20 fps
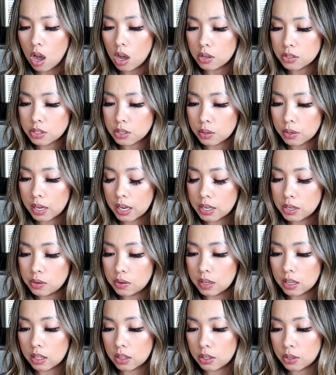Also, can you
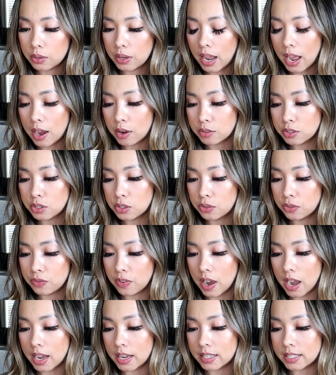include how to
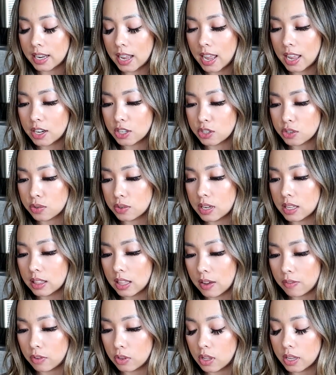find
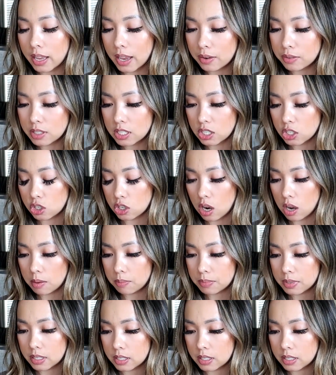entry-level accounting jobs?